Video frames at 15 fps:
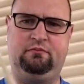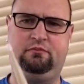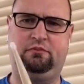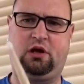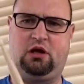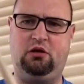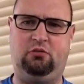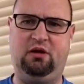
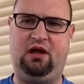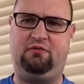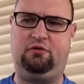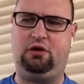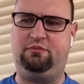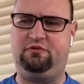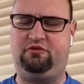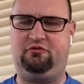I know we have one
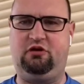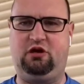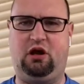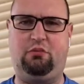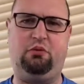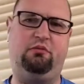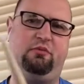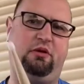up the street, a
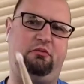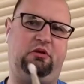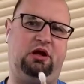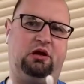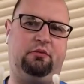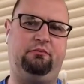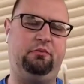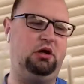couple of them that we hear.